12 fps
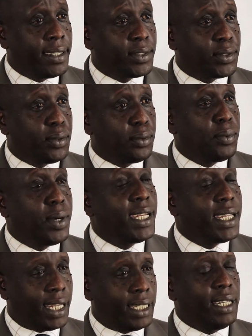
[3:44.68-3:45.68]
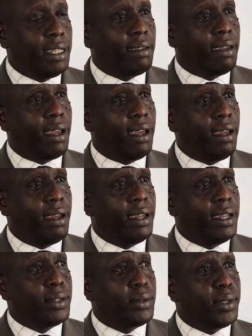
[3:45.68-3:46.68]
So when getting there,
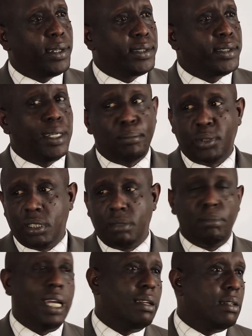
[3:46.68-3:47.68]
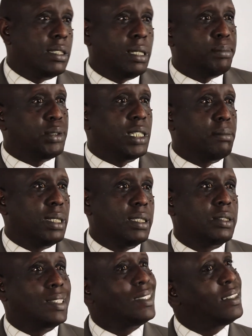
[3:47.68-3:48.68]
the reception, main reception,
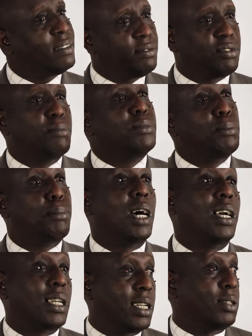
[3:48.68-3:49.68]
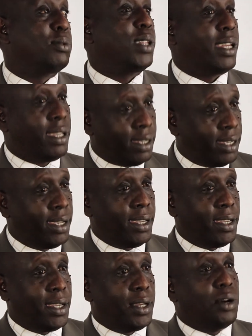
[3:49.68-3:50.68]
from the banker to the
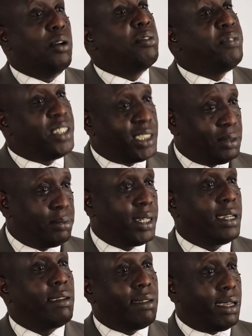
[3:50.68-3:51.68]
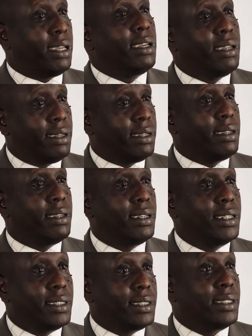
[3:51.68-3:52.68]
office where
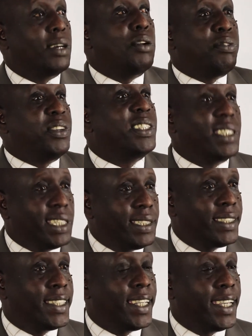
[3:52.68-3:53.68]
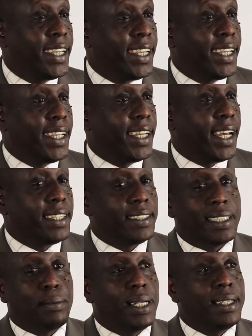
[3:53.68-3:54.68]
the office is, and
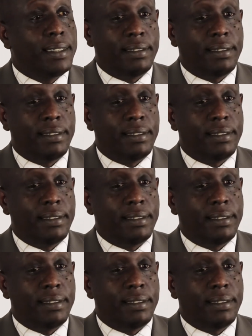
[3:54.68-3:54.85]
say, well,